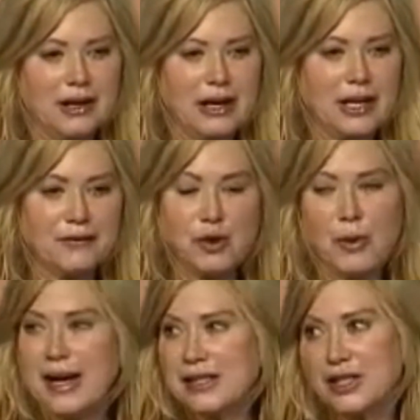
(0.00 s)
And if you
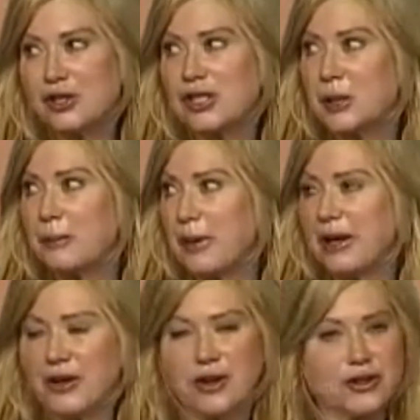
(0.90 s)
ask those
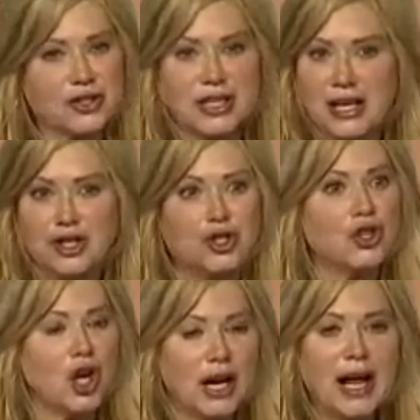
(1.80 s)
competitors, they do
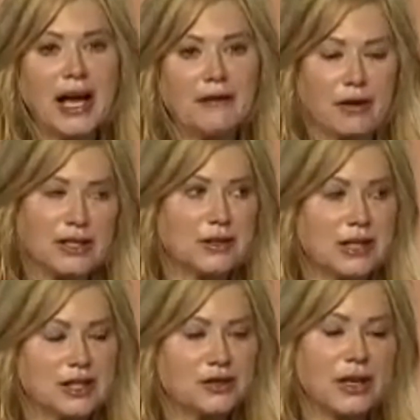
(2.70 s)
not have.
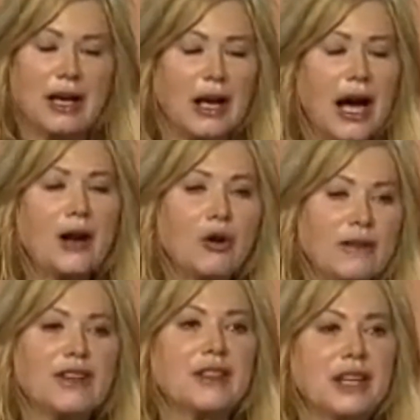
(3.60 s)
I don't
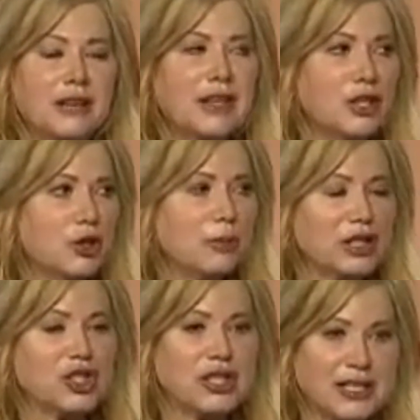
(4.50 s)
even think they do
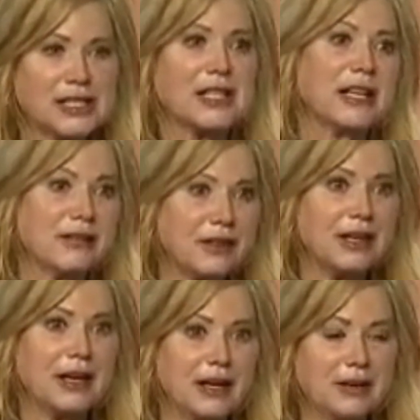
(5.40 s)
much testing at
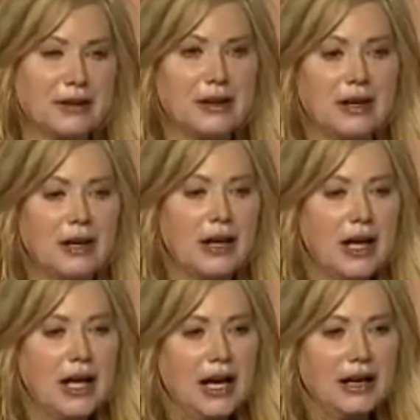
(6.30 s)
the end.
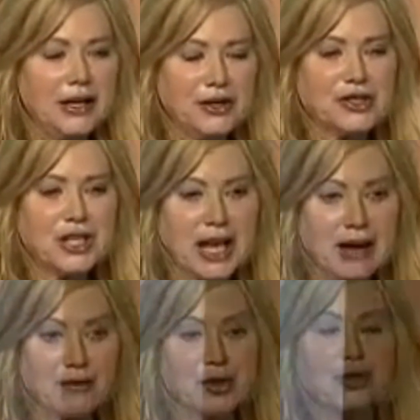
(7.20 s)
And here's
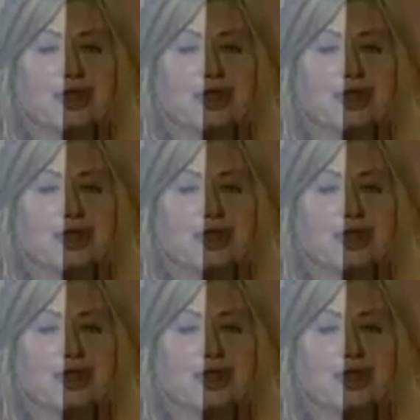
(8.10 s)
lavender.